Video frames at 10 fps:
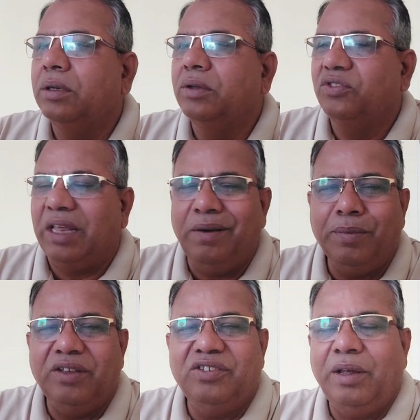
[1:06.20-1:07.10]

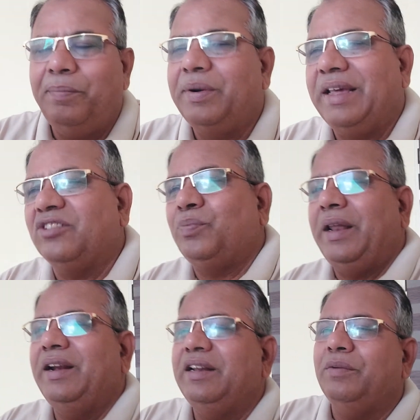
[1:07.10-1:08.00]
Self-concept
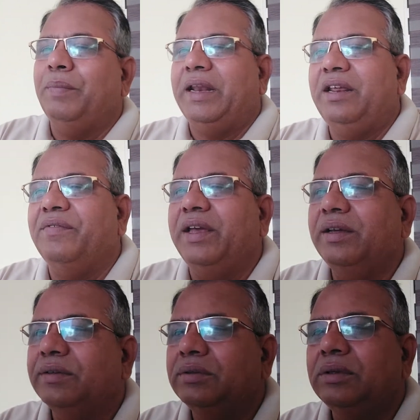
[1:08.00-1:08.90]
explained in many ways.